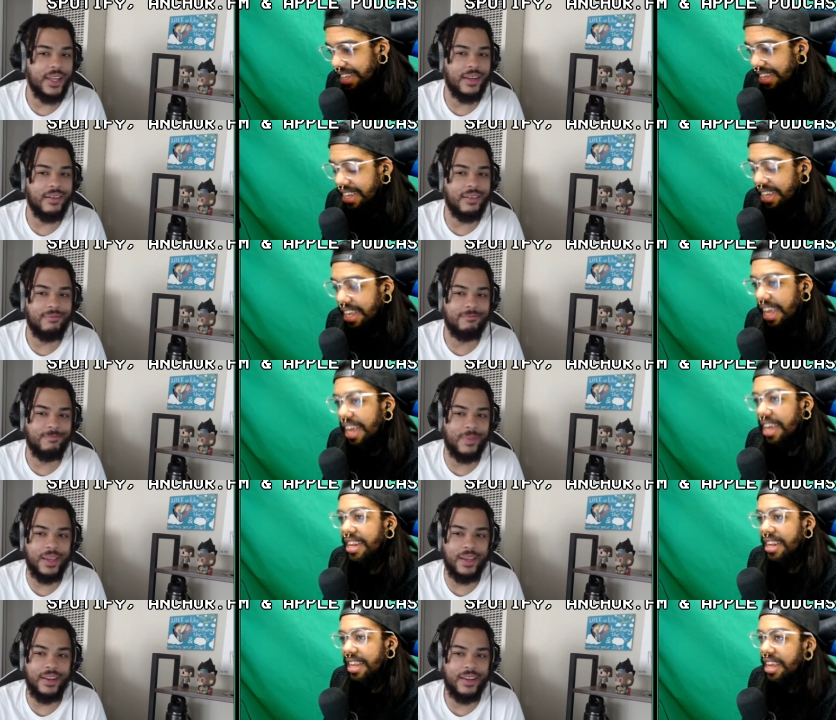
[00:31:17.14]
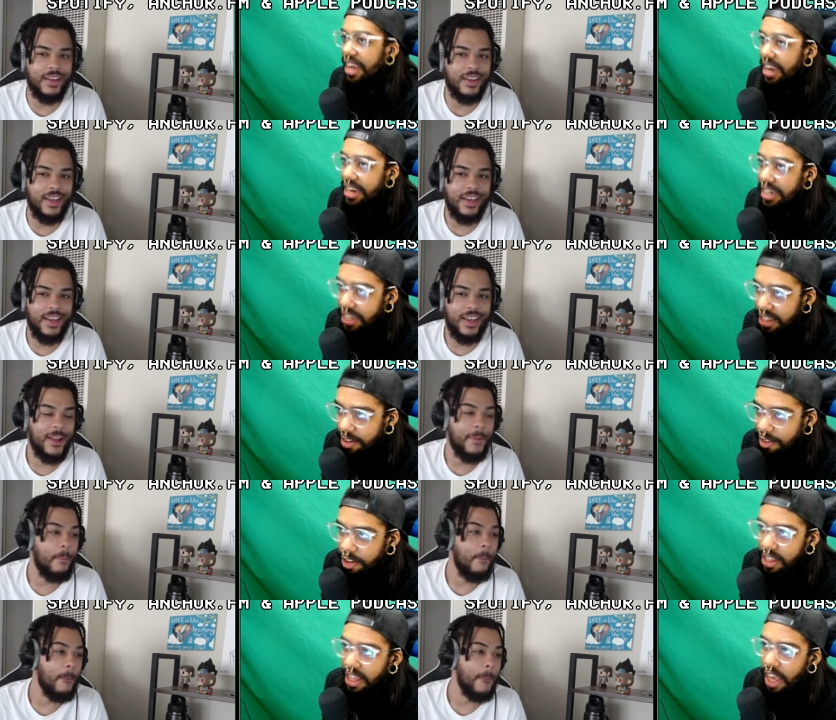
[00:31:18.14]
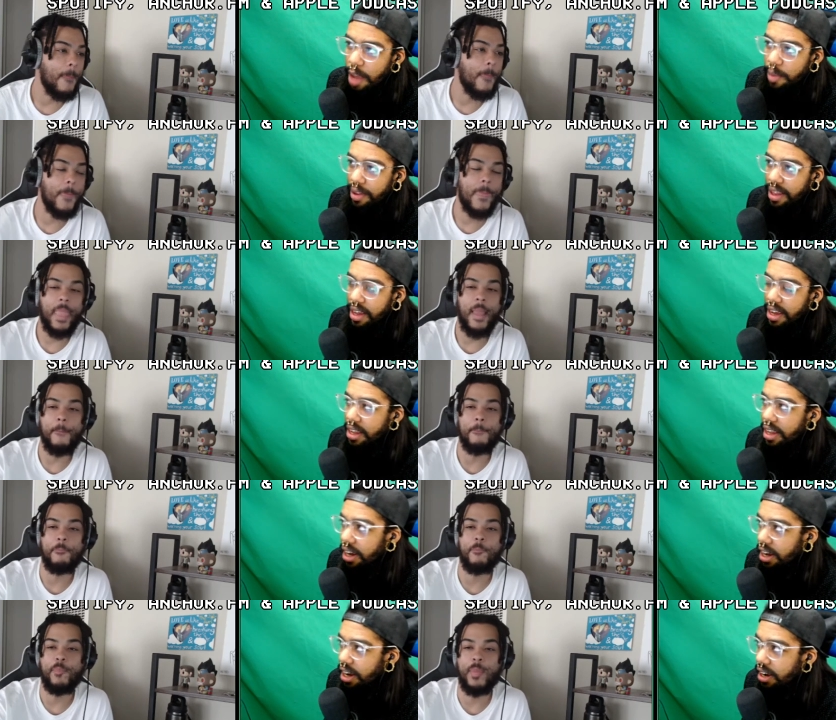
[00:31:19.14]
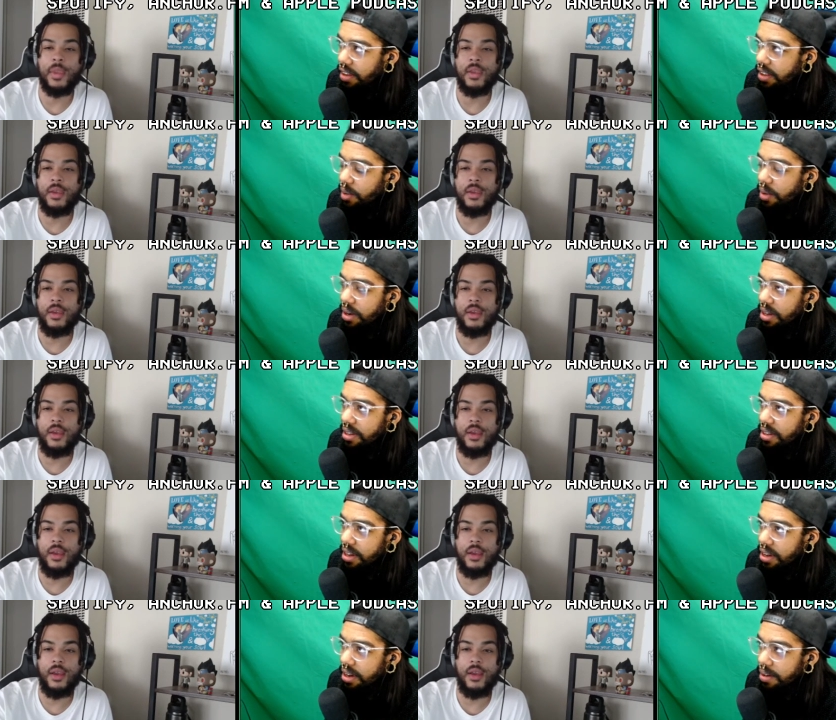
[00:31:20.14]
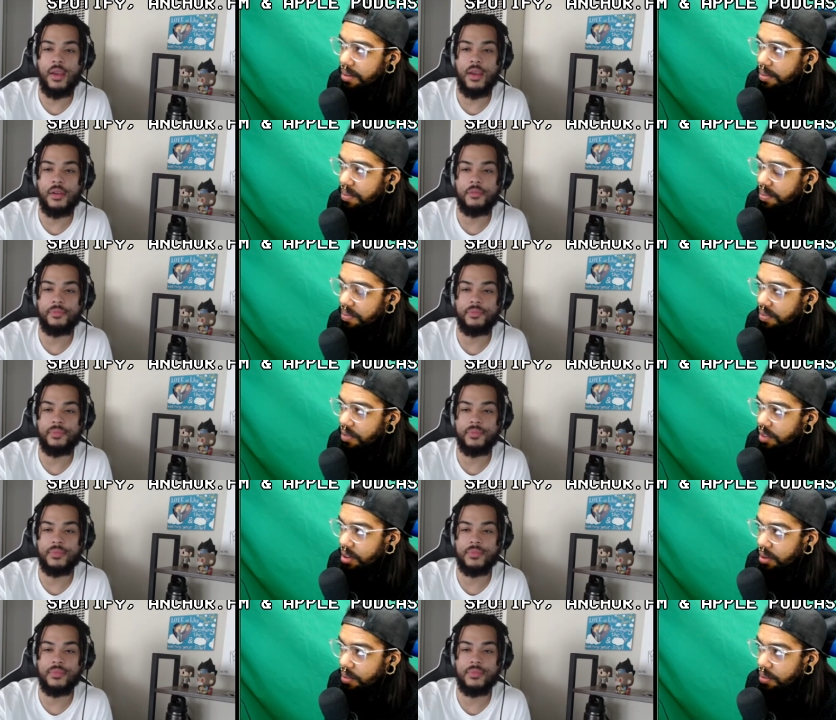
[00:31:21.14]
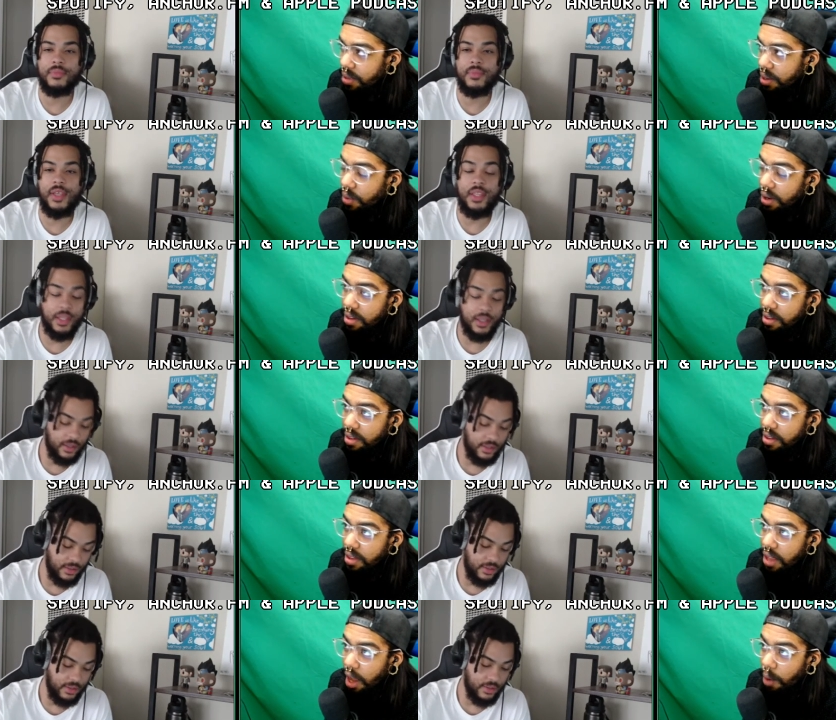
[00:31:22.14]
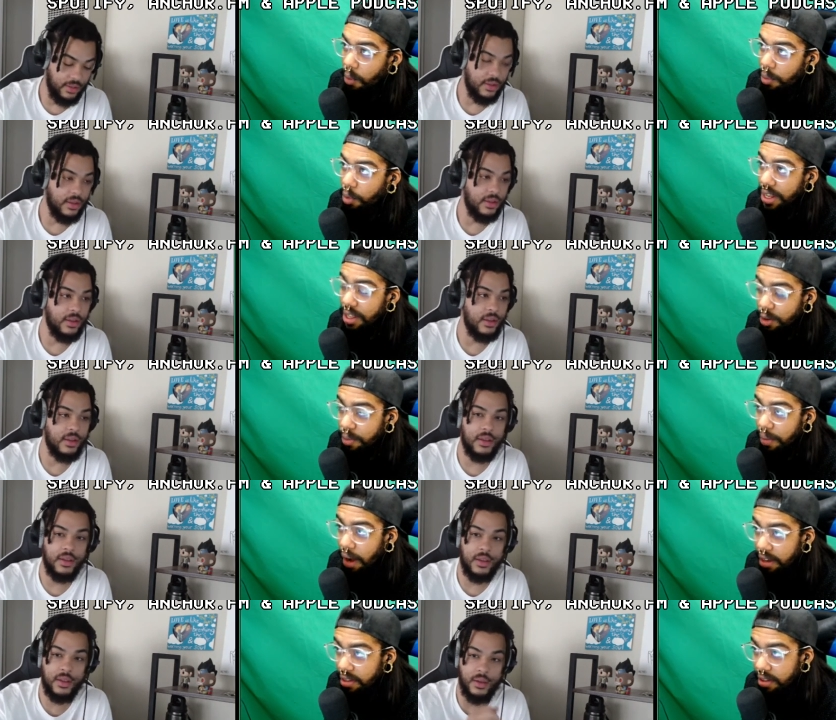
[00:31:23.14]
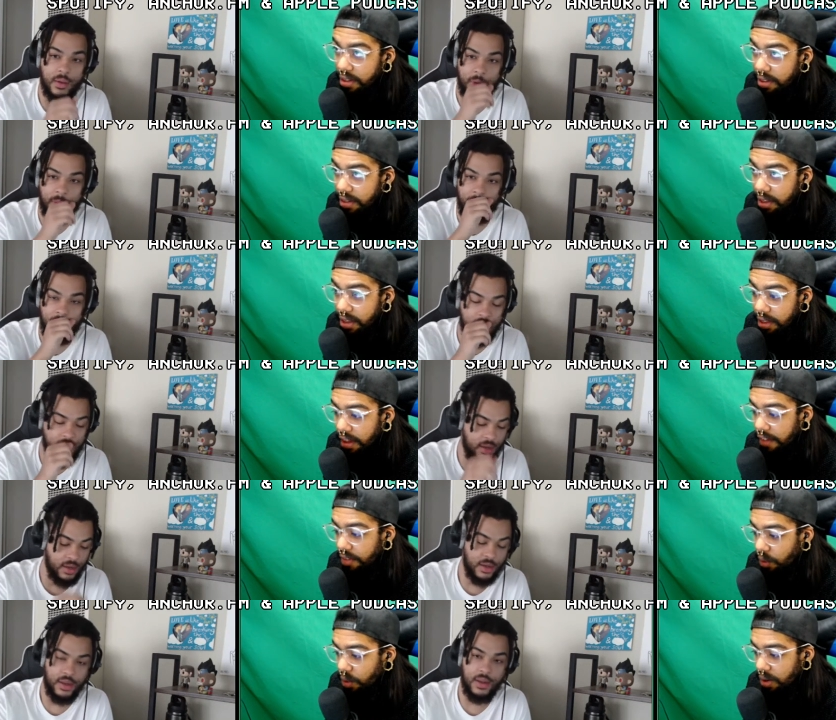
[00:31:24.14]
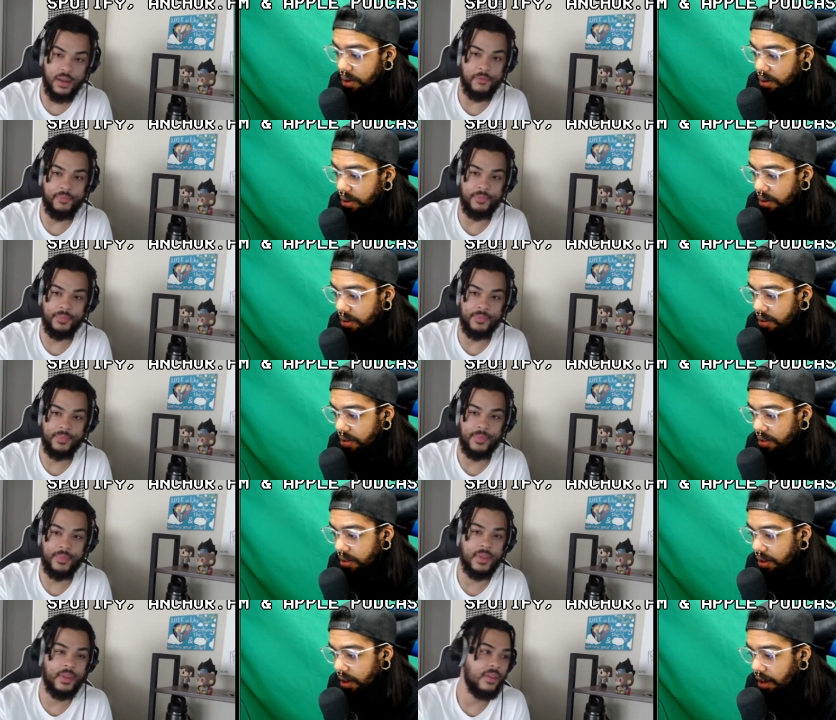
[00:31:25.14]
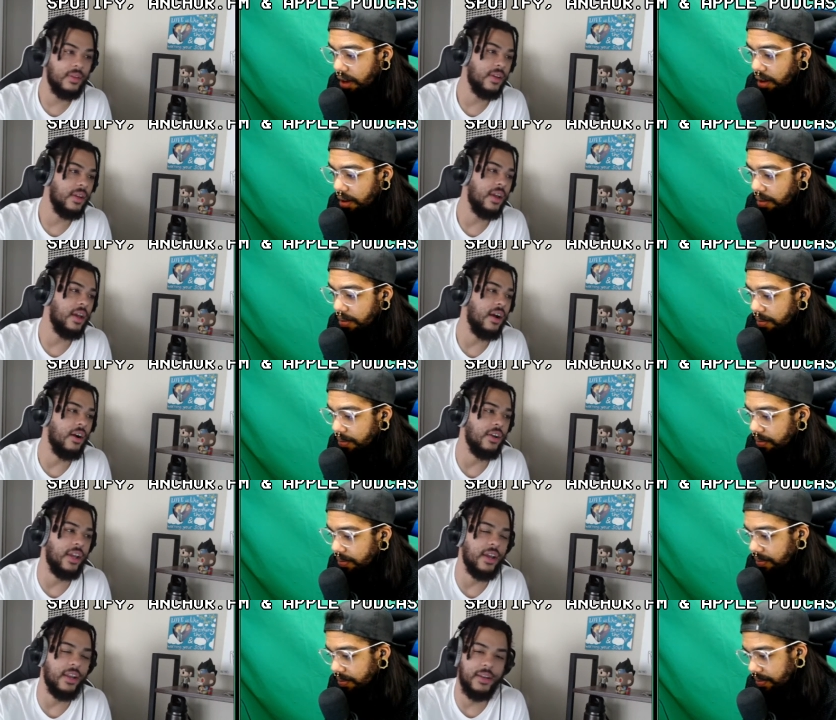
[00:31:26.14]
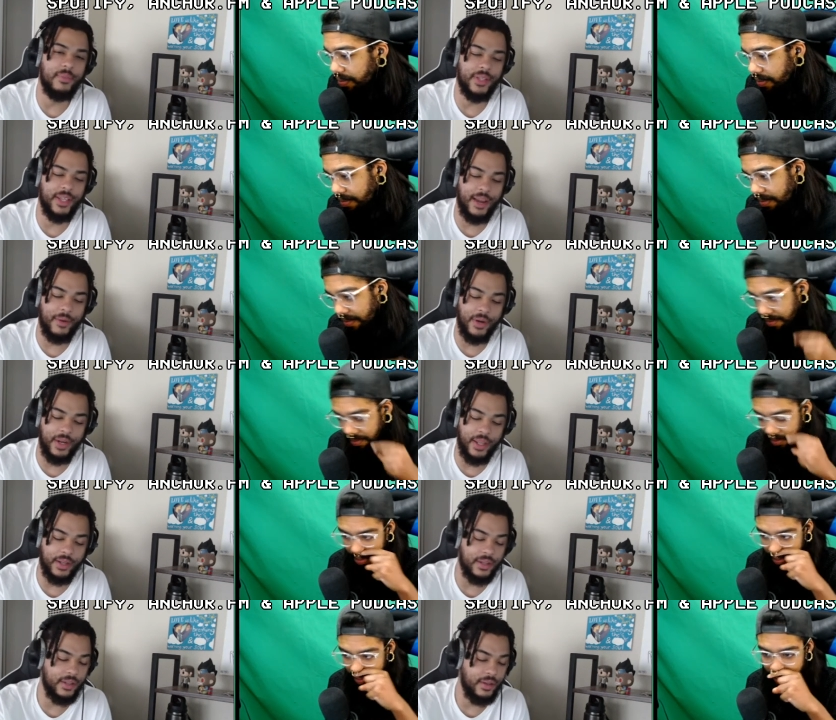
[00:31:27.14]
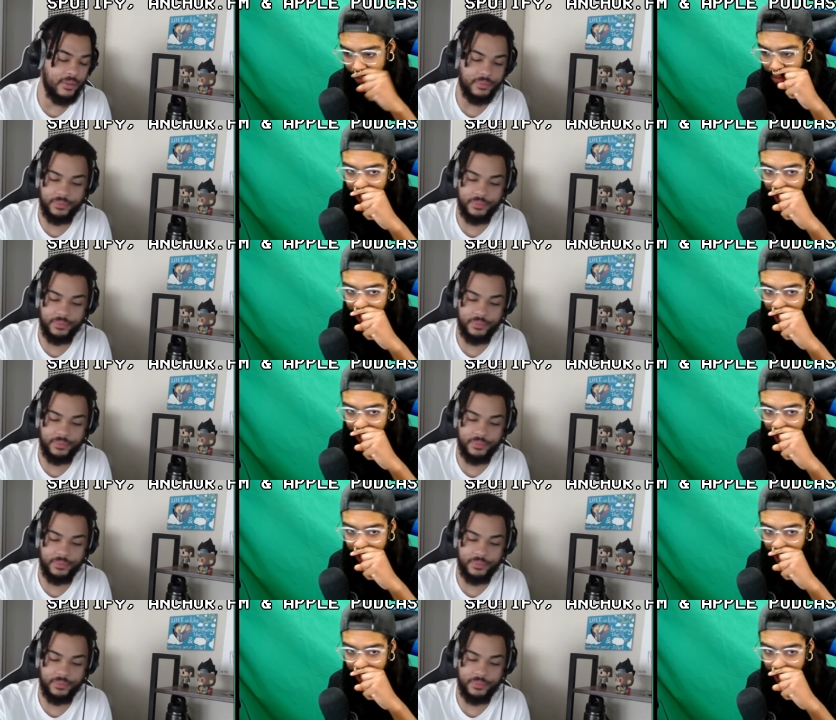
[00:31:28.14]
Speaker 1: and like it doesn't affect the gameplay. There was there
Speaker 2: was
Speaker 1: at one point loot boxes in the Save the World. Oh
Speaker 2: yeah, but they got rid of that, didn't they?